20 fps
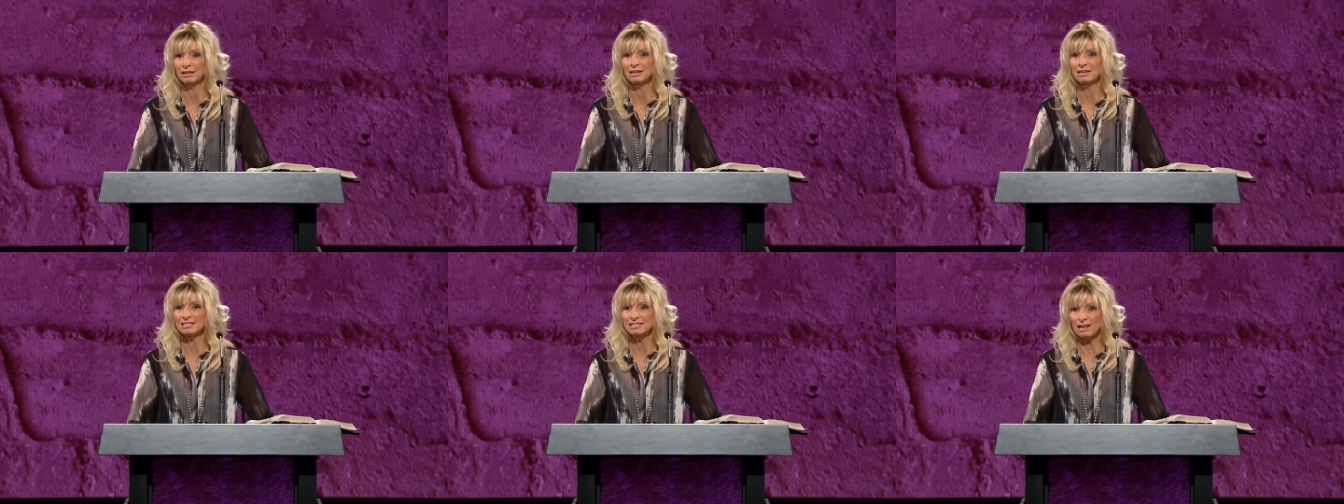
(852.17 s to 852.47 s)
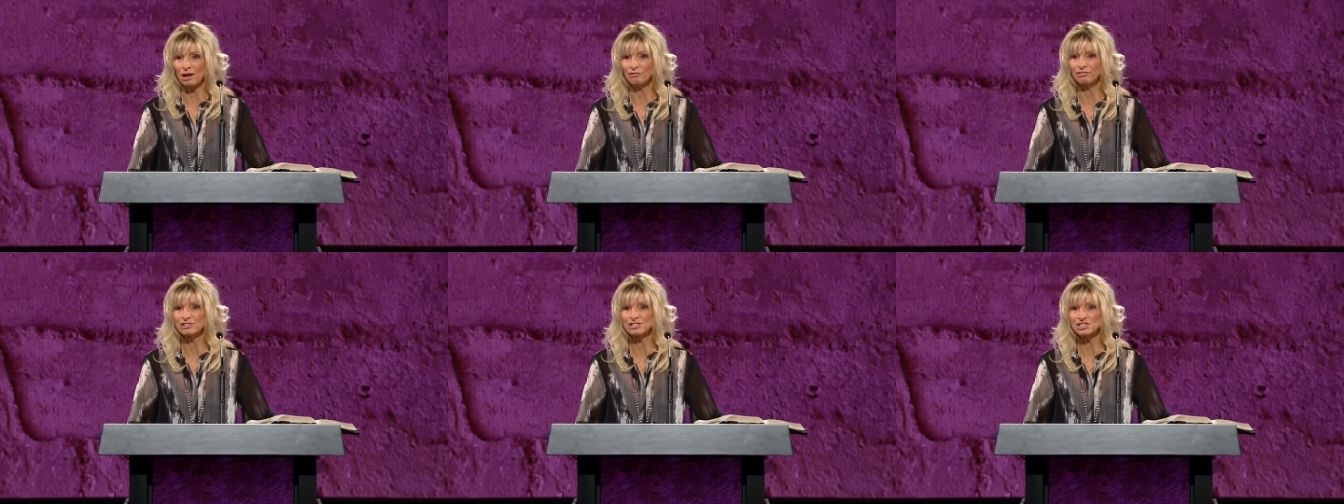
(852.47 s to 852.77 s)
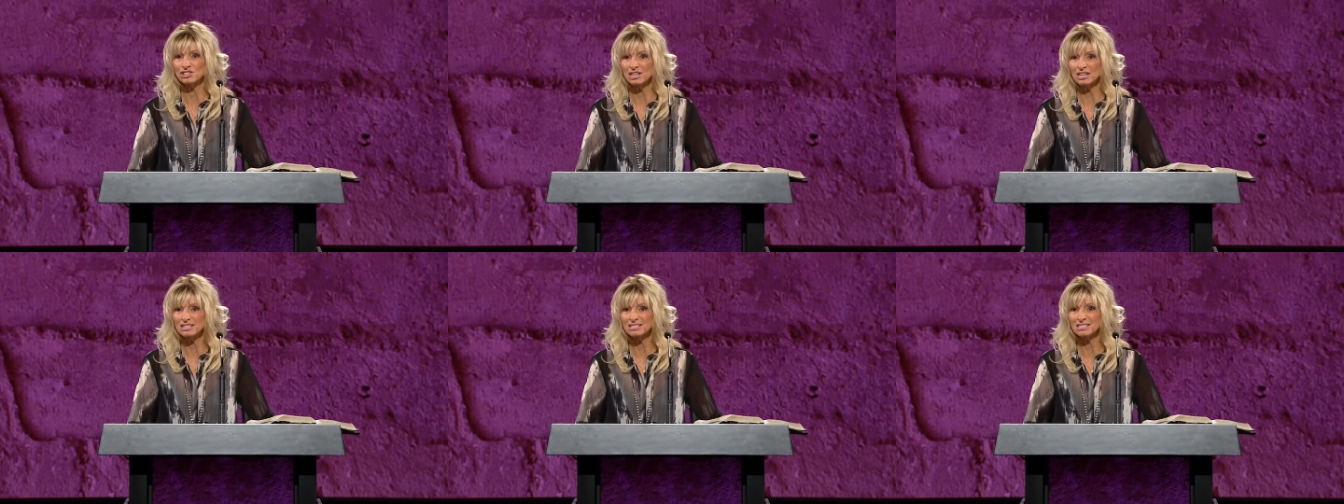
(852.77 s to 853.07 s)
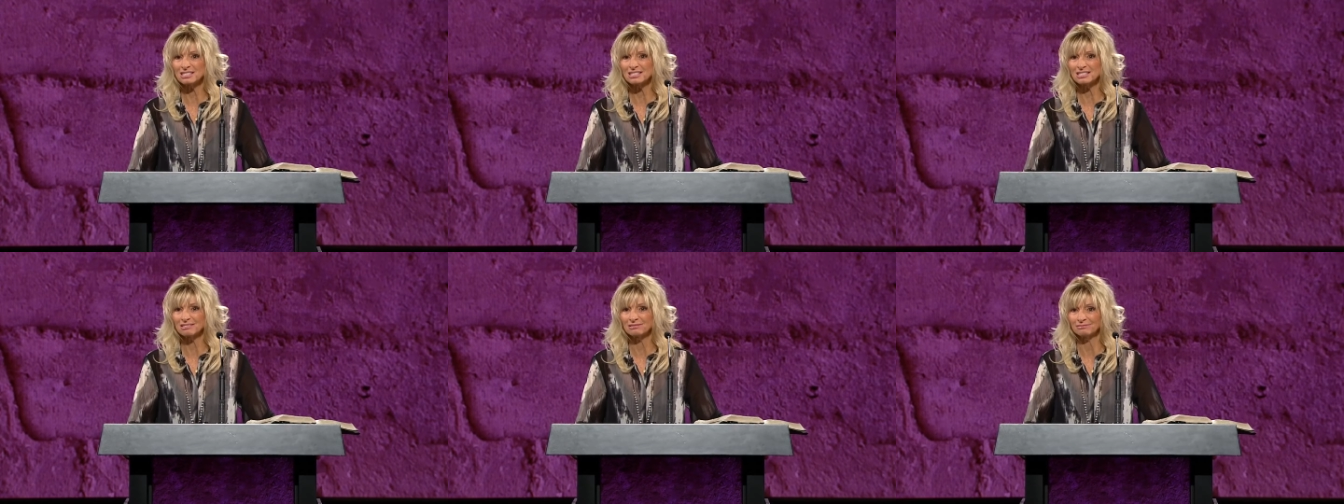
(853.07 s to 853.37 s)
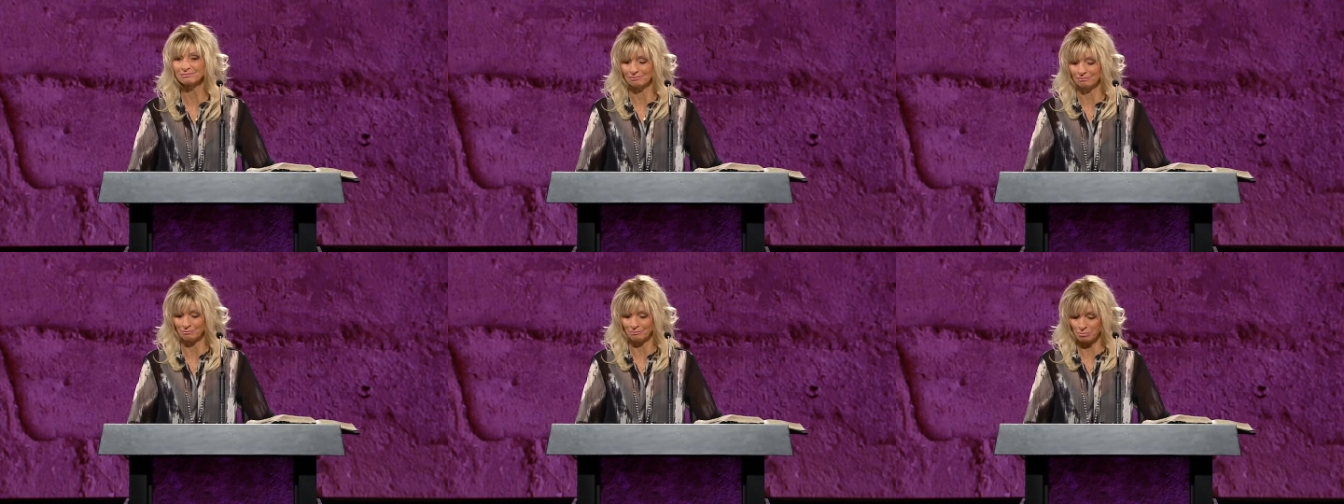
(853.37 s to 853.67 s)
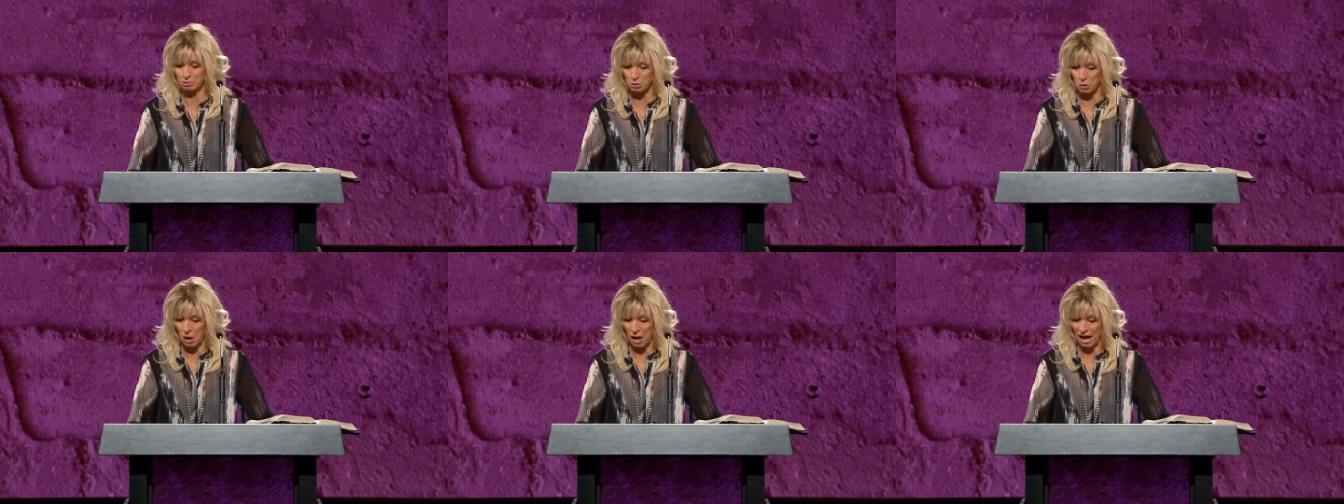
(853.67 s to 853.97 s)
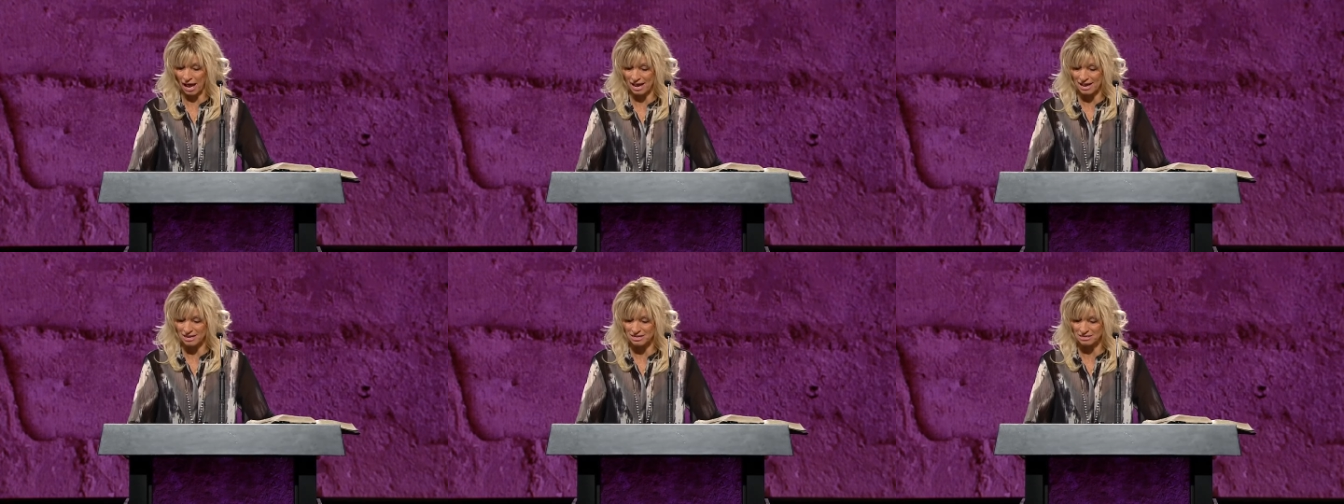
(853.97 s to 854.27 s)
Selfishness,
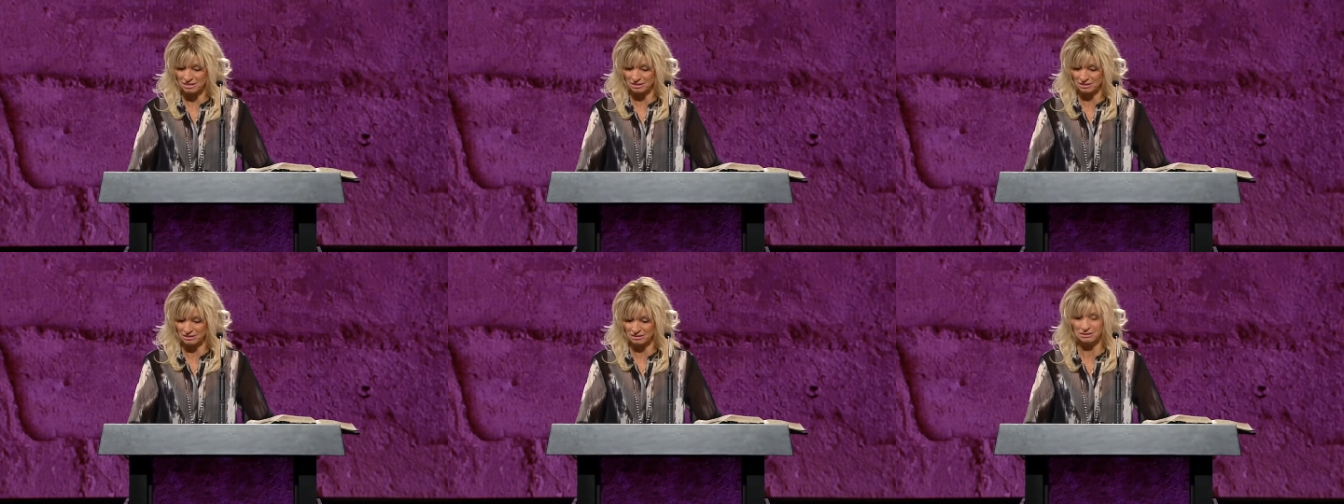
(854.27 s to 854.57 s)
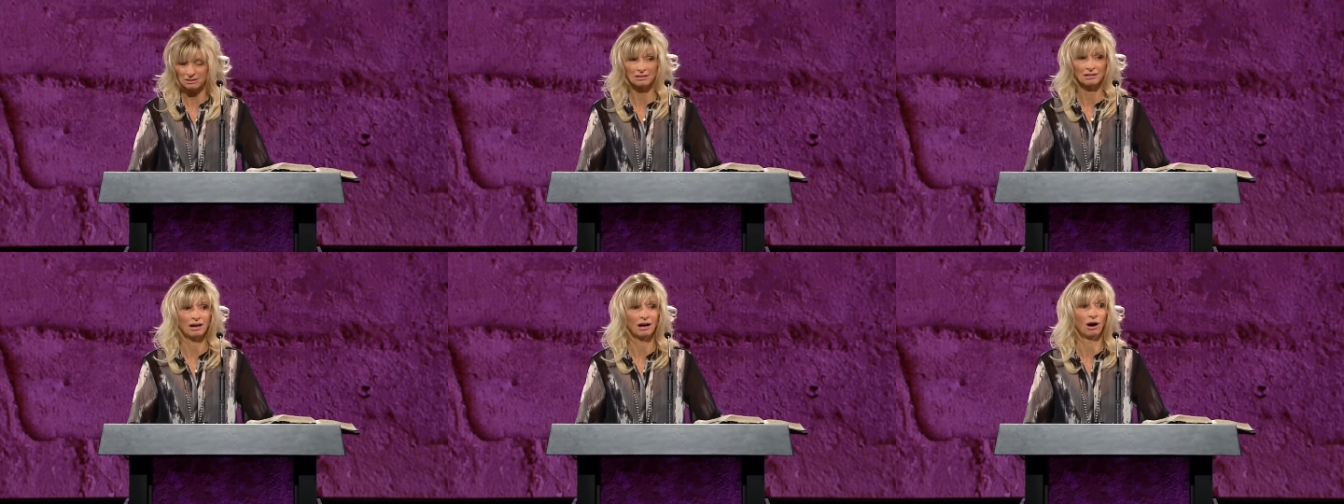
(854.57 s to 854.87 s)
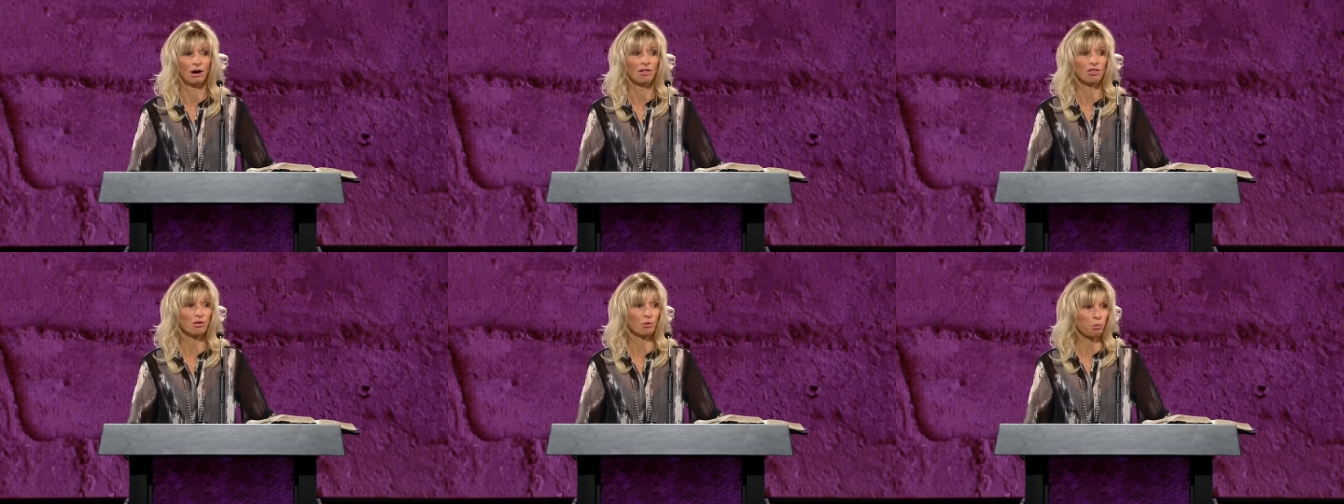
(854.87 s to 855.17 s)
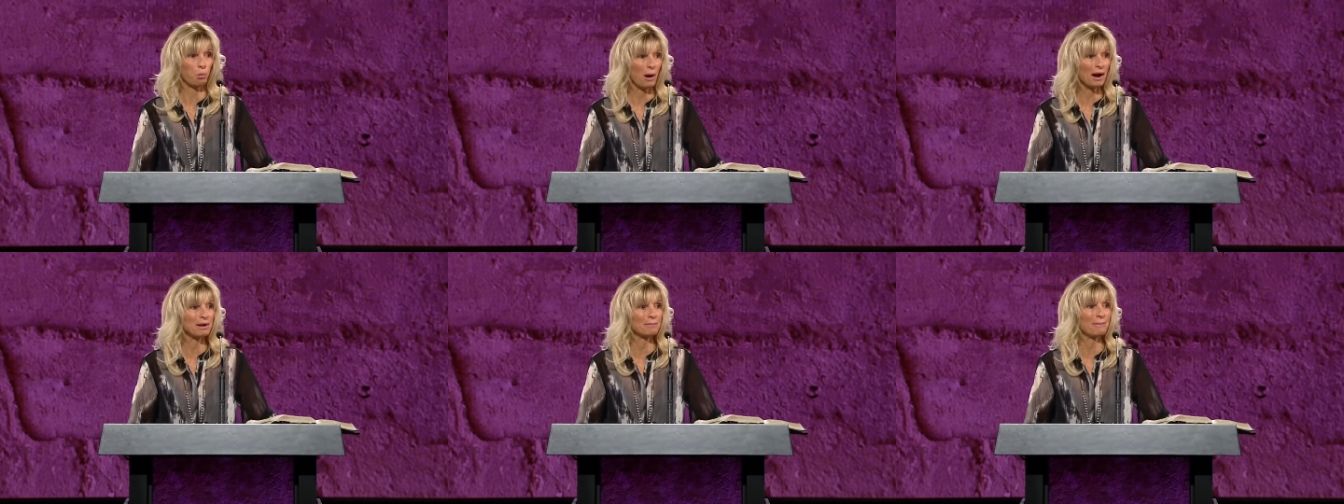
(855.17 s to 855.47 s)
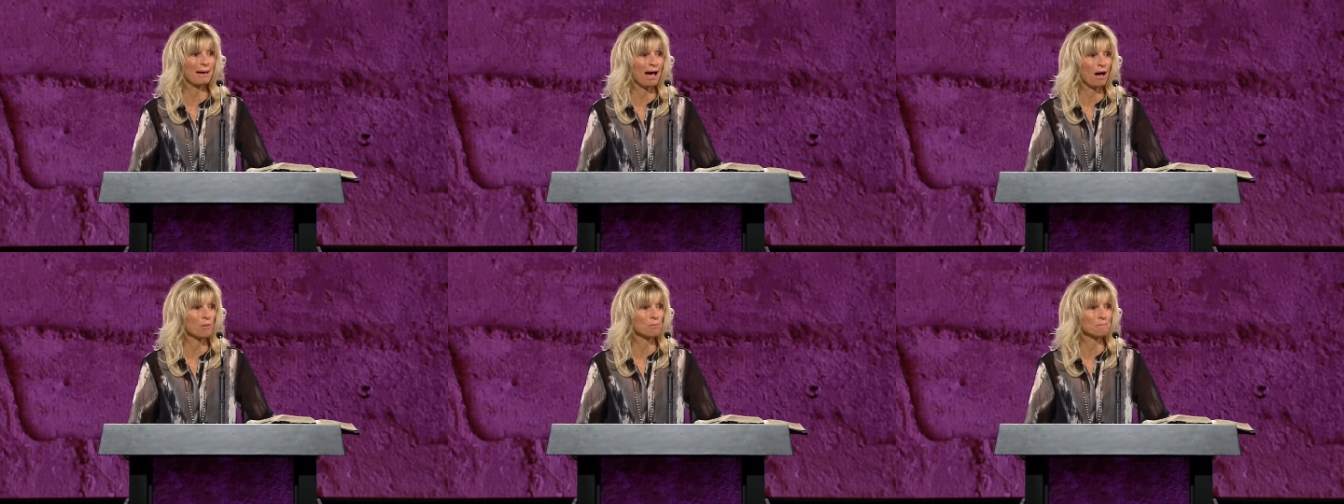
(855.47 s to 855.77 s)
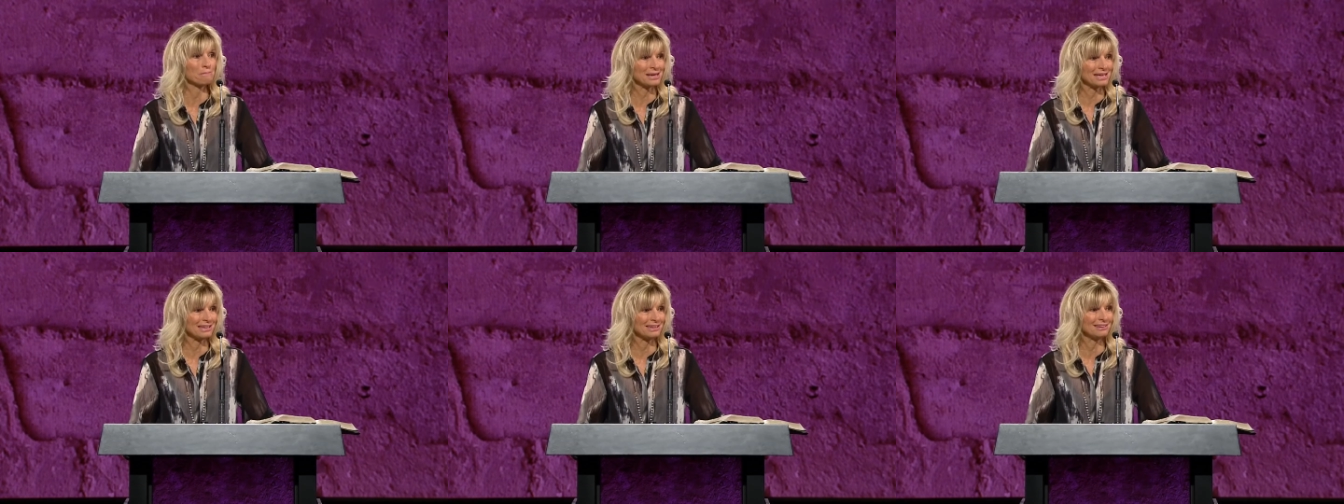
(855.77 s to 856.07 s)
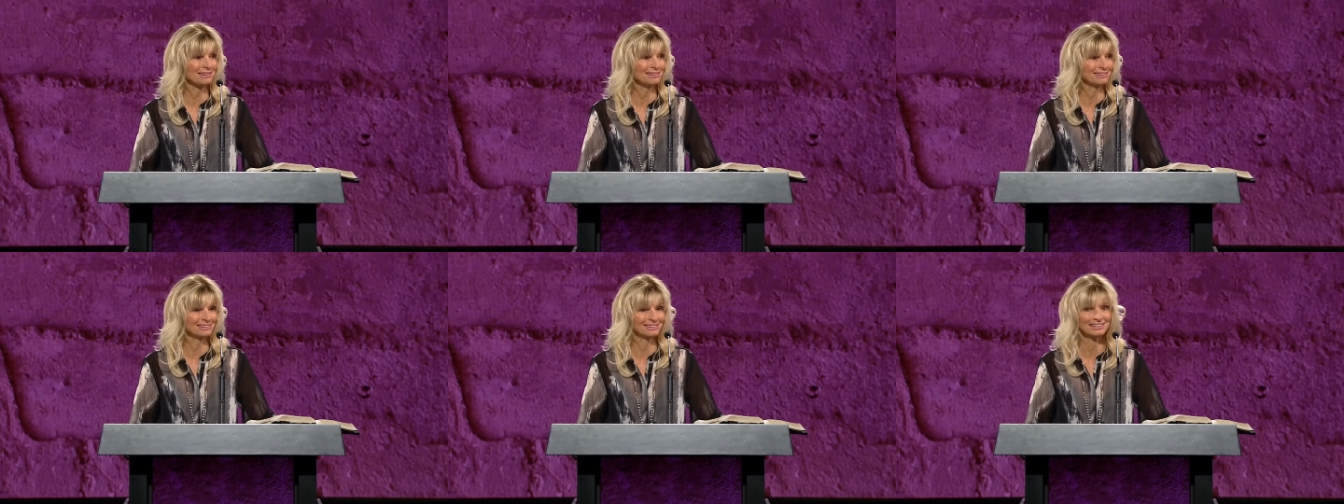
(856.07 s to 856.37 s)
pride, the what about me